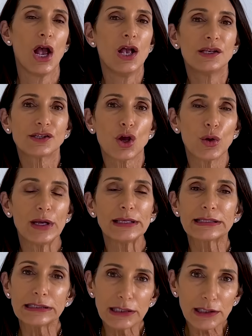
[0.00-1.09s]
So it's
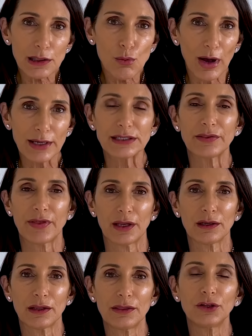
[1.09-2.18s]
little wonder then
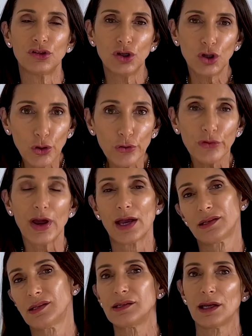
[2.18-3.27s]
that you could
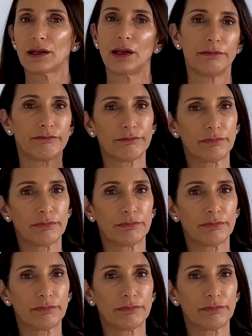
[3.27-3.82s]
accidentally,